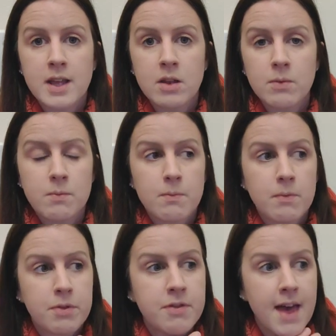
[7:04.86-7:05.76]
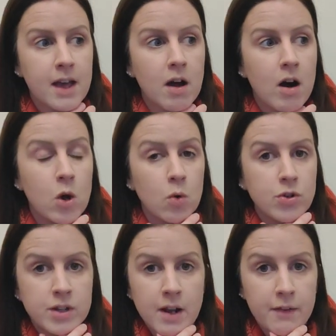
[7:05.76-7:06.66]
I think I
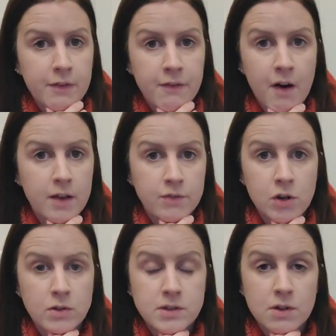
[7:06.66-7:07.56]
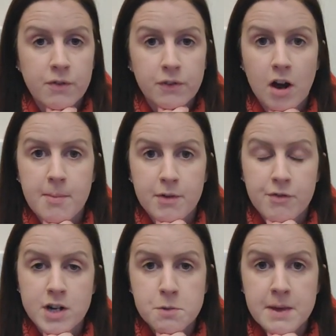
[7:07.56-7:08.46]
ordered like five lots of climbing
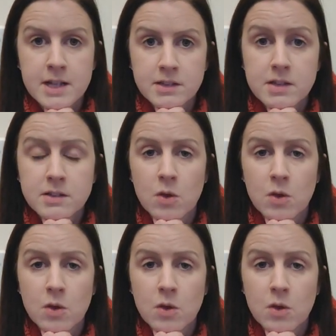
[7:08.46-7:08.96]
French beans.